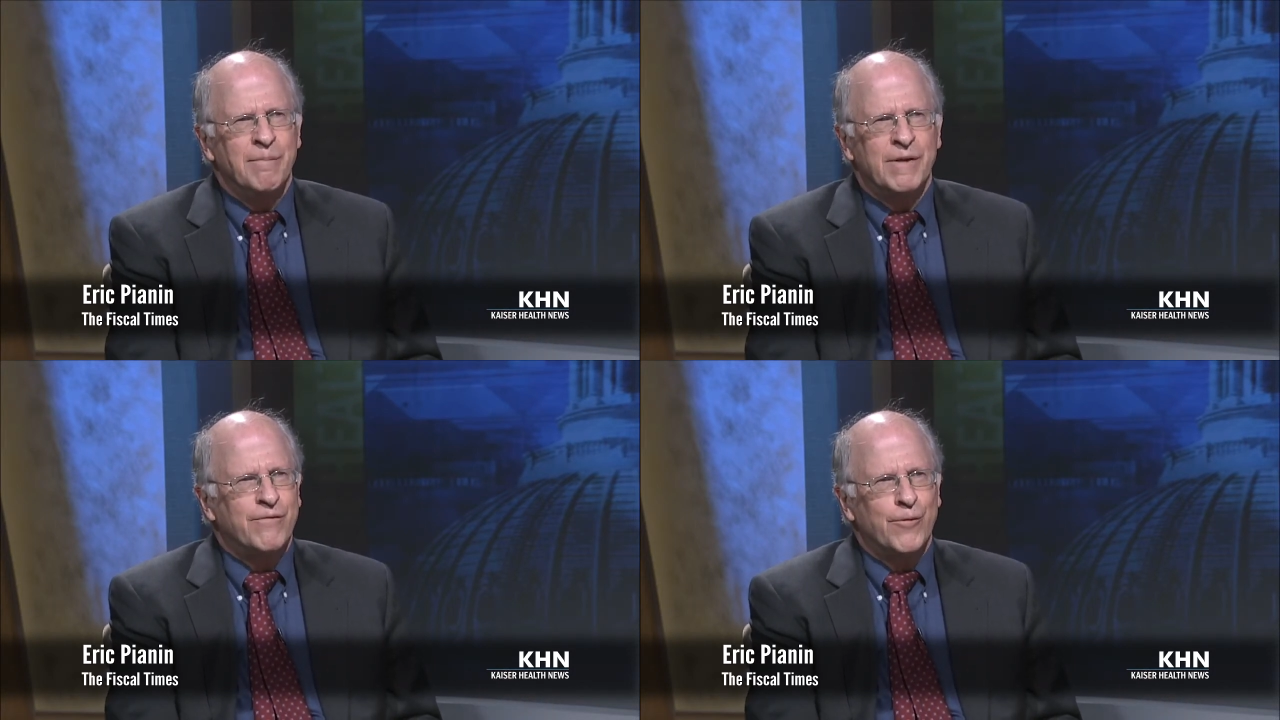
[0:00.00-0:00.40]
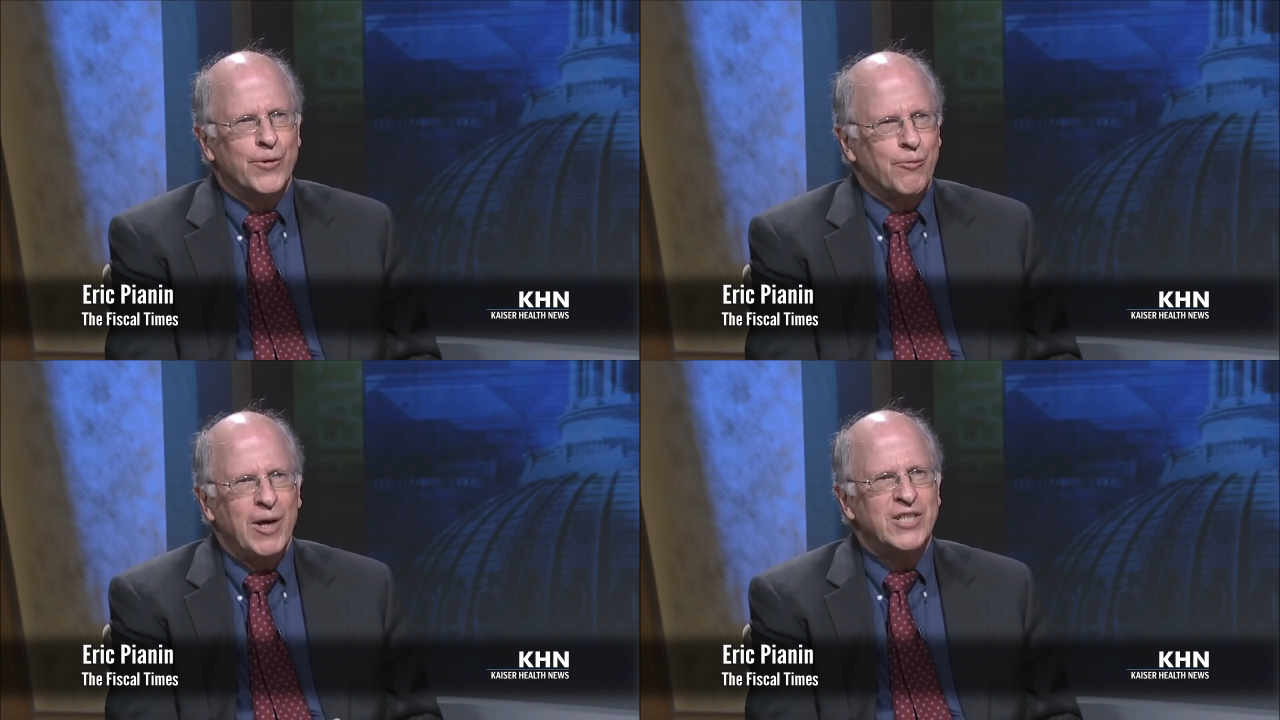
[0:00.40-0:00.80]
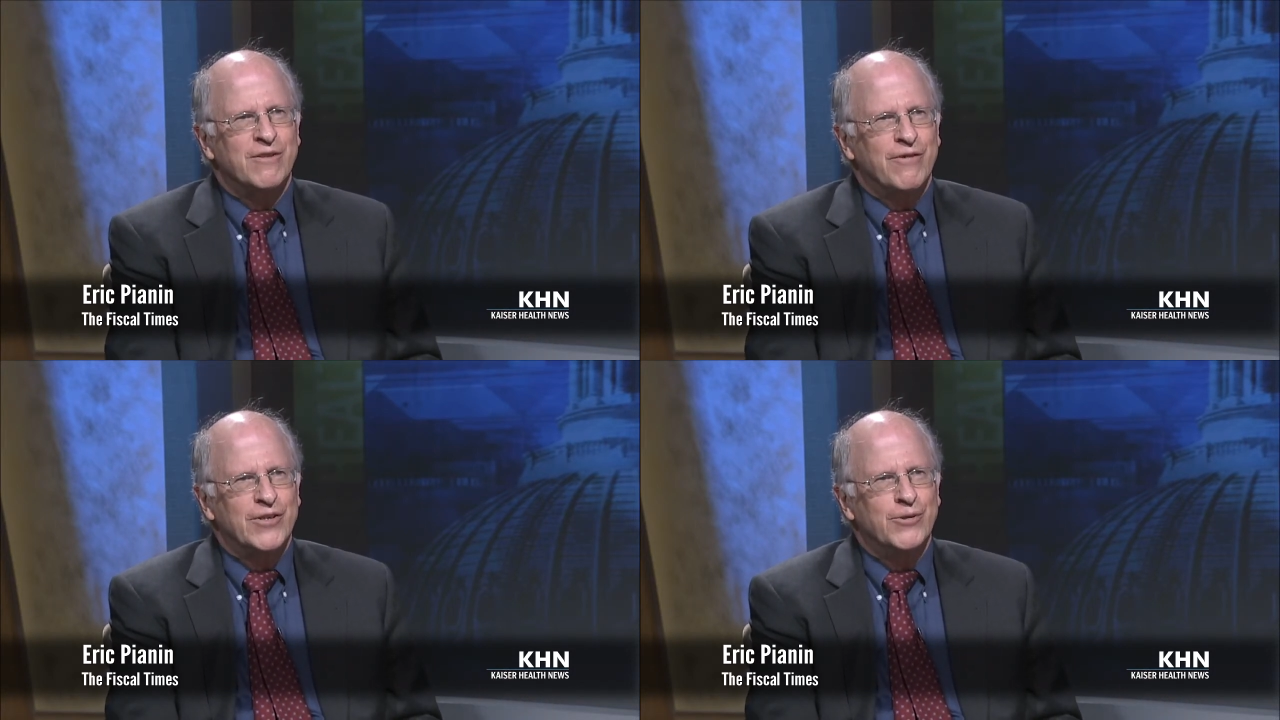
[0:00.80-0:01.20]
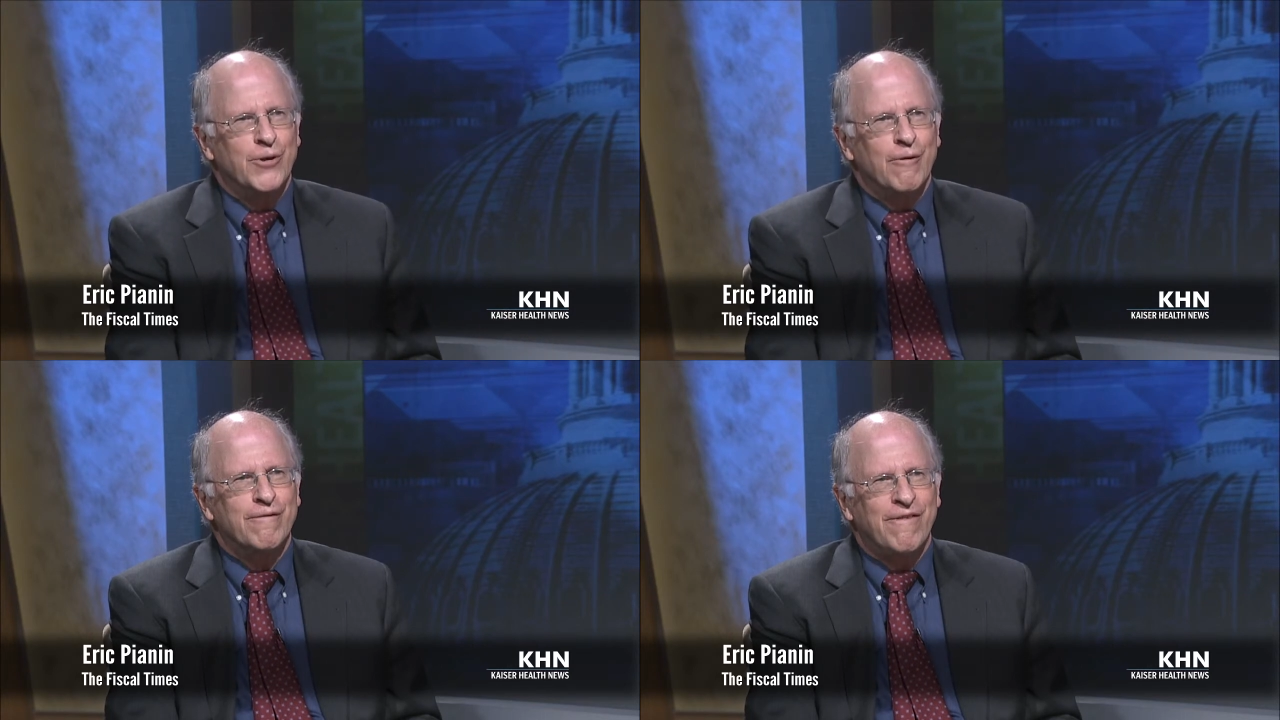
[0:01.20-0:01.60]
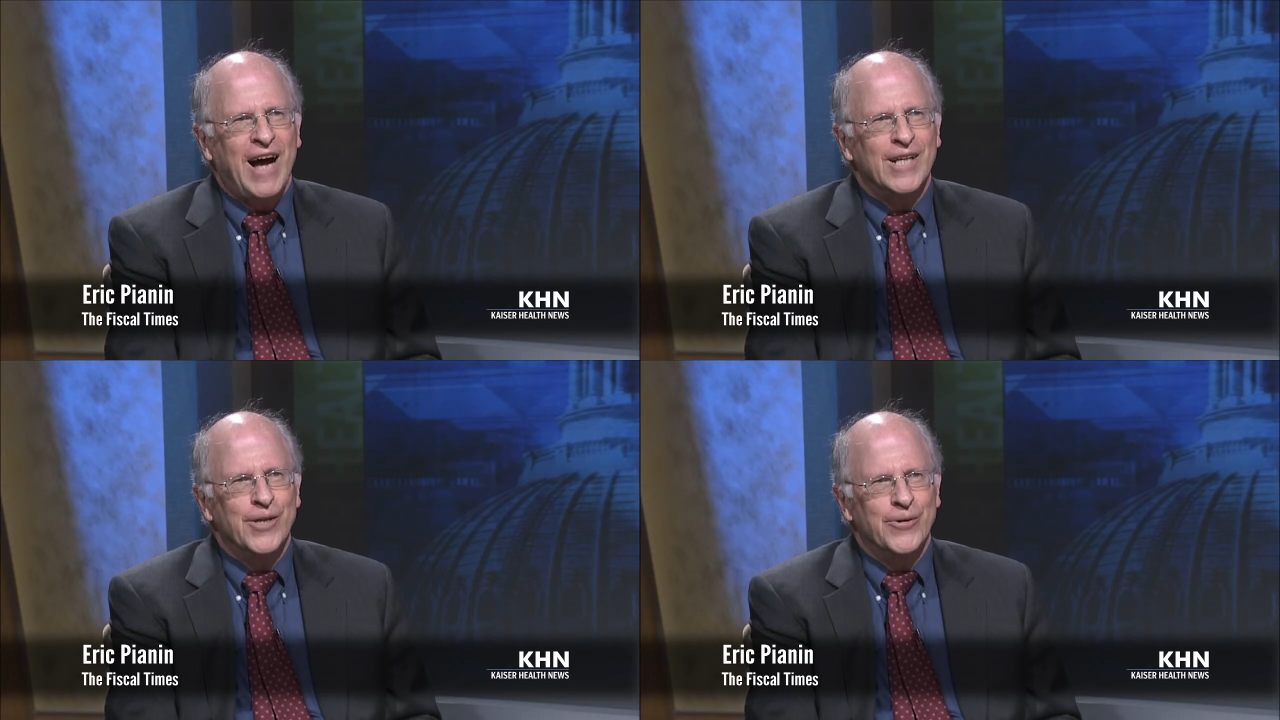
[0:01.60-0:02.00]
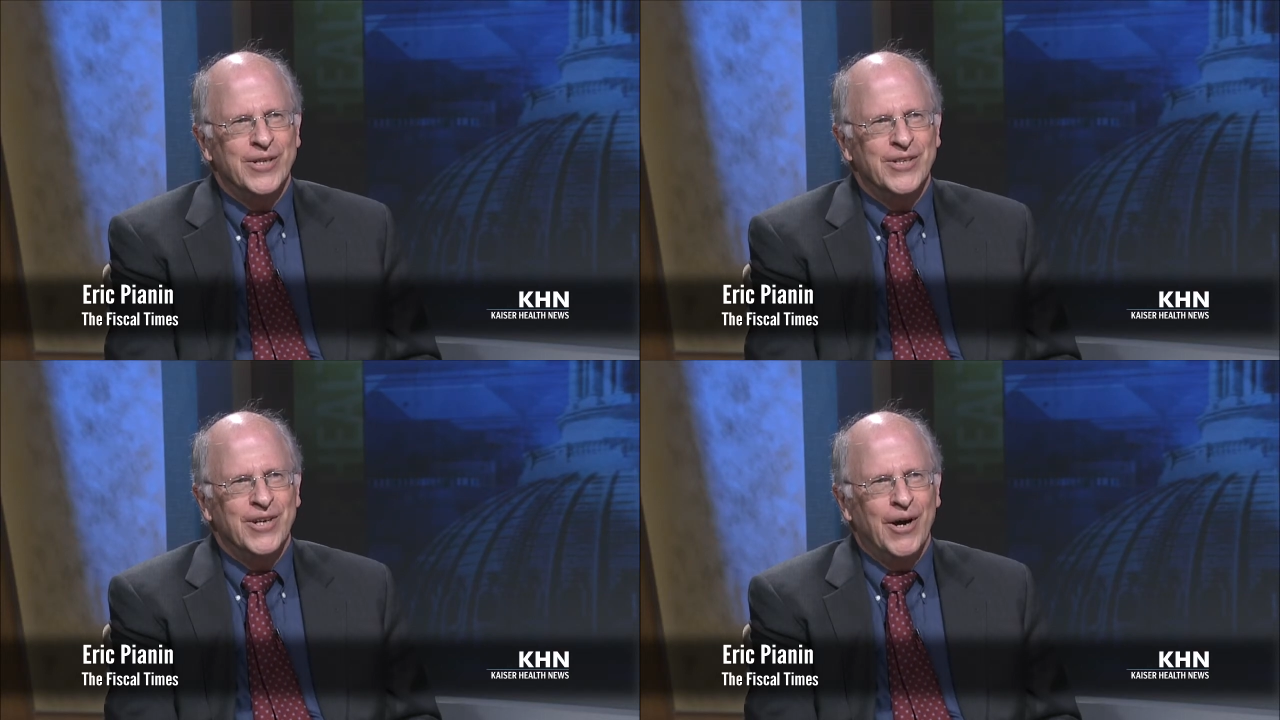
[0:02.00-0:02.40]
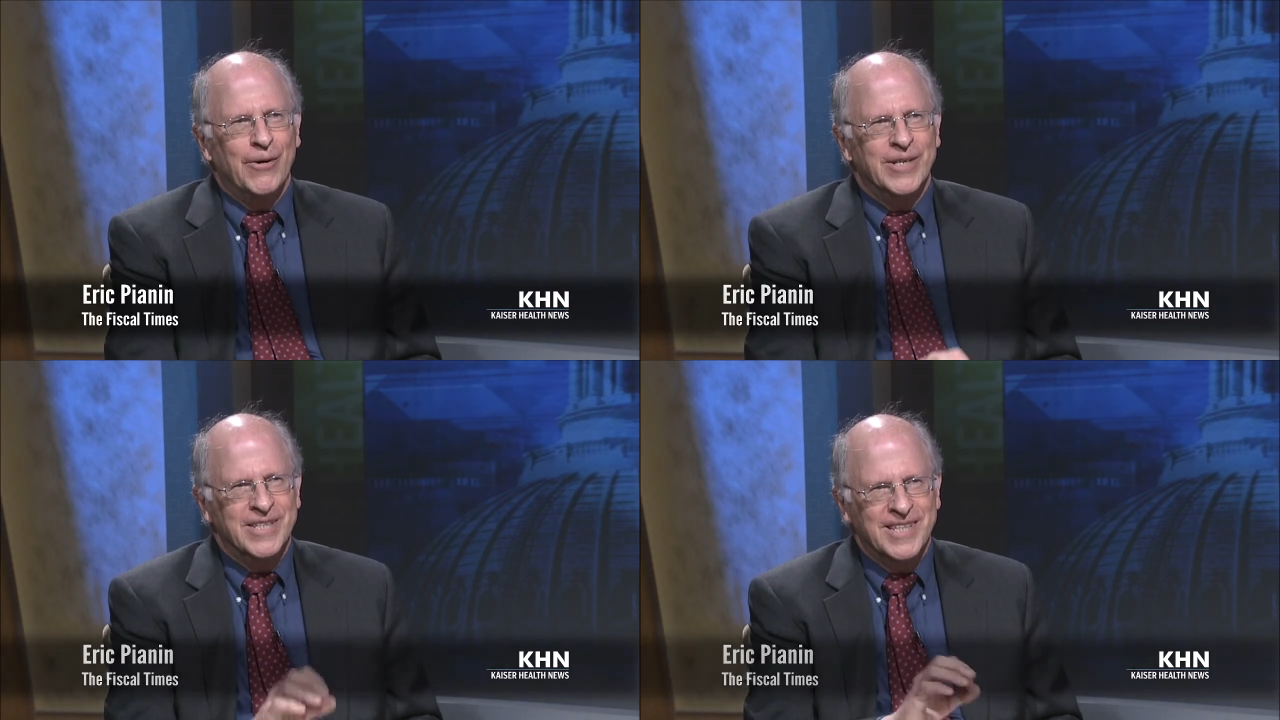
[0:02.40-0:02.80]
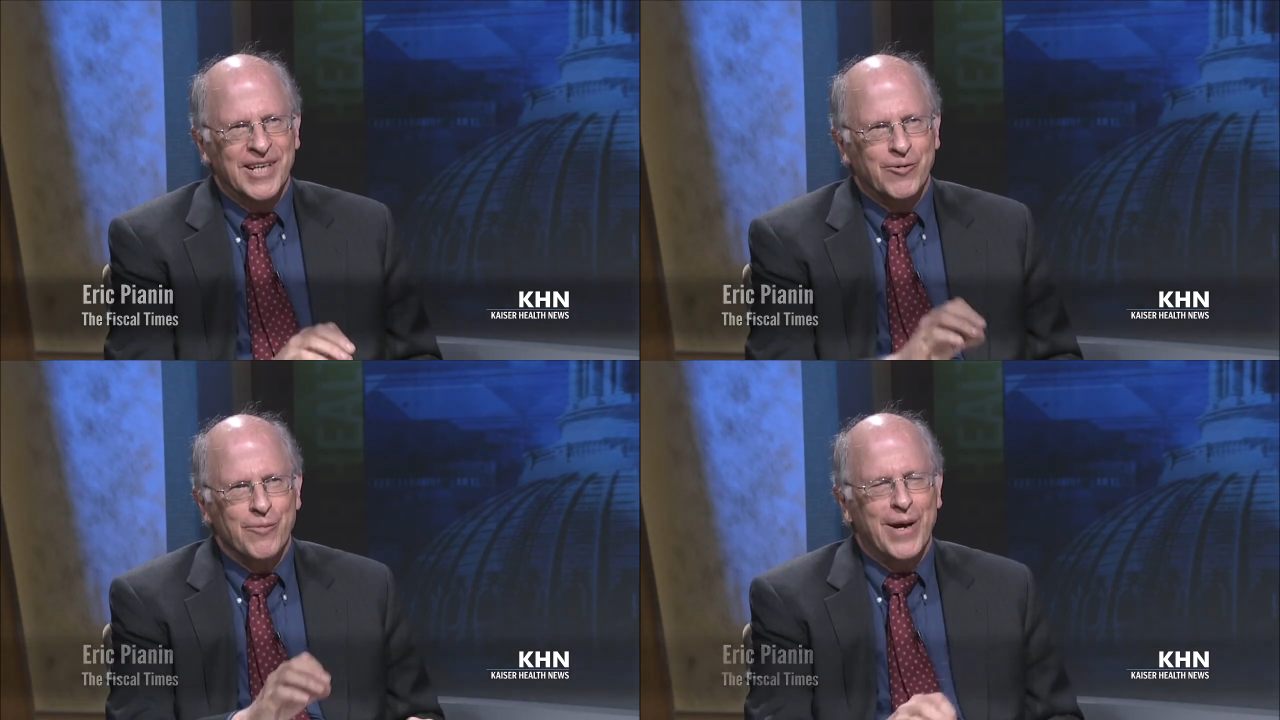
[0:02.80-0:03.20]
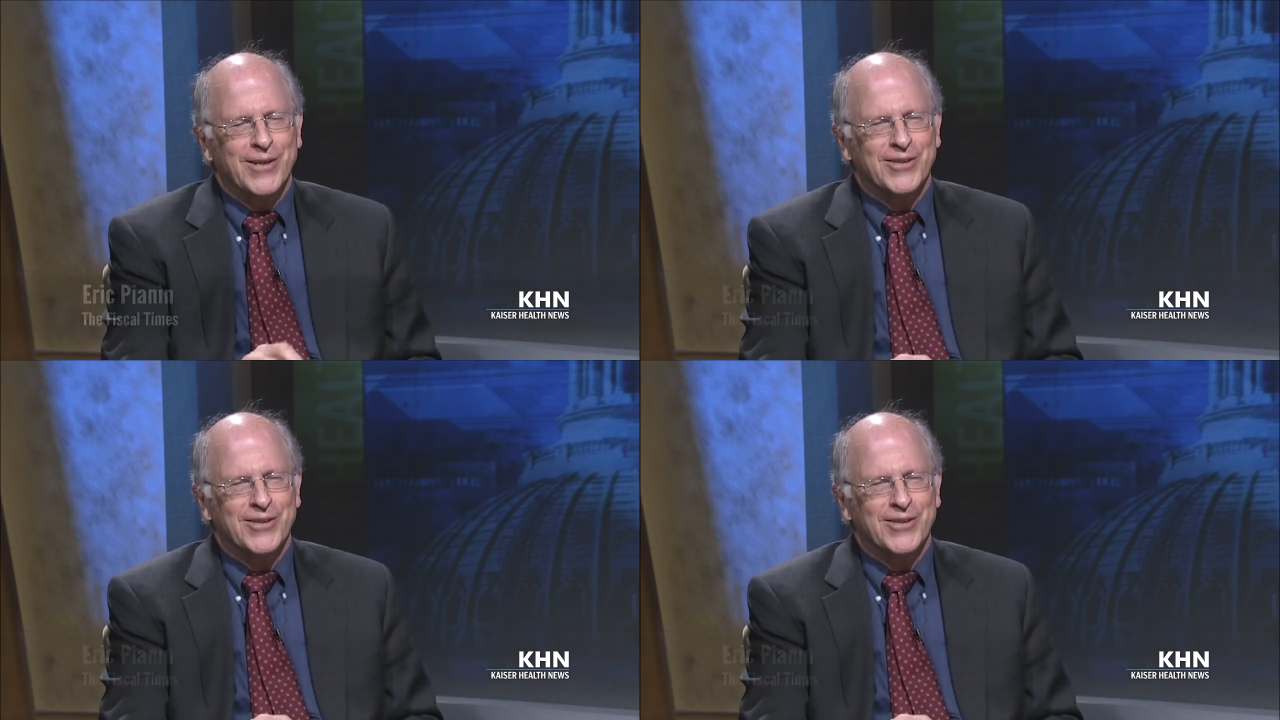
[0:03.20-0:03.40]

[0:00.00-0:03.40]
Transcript: But for the rest of us who don't follow it, you know, in an incremental